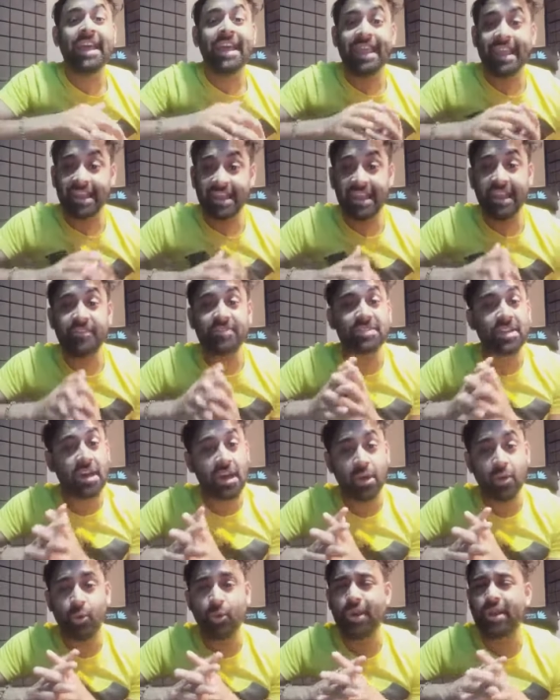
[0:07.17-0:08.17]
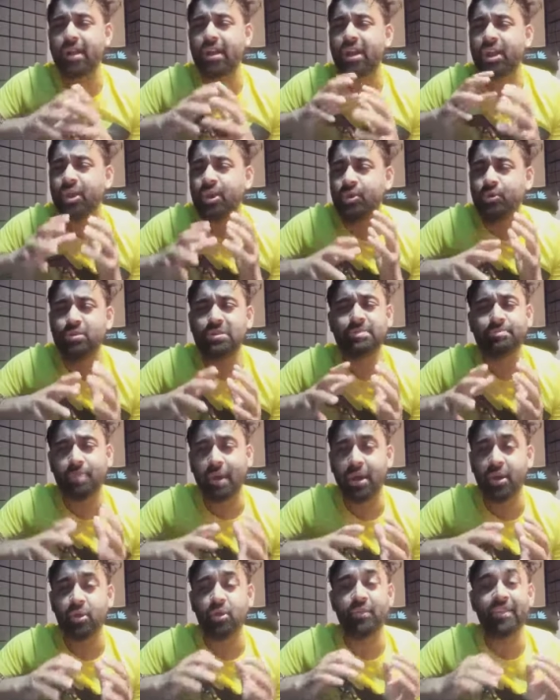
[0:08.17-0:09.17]
He lives alone in a huge
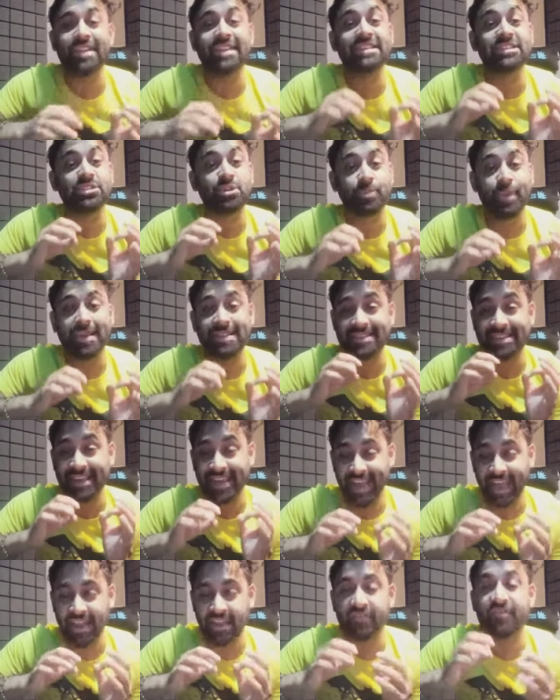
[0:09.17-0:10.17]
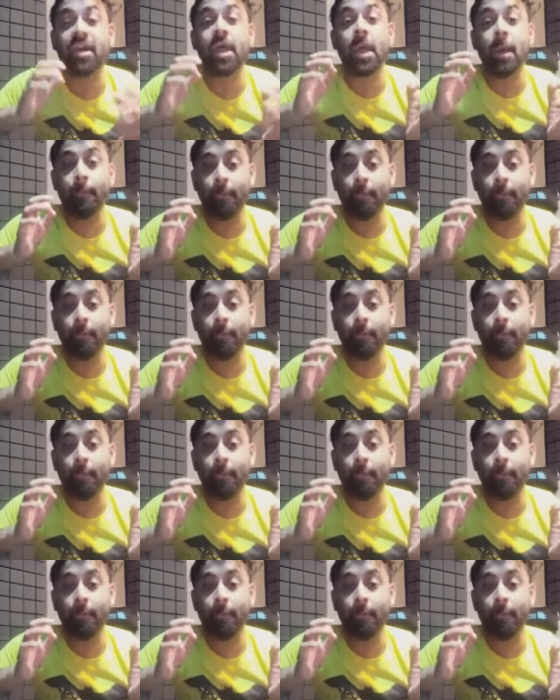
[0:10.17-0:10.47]
bungalow with his domestic help,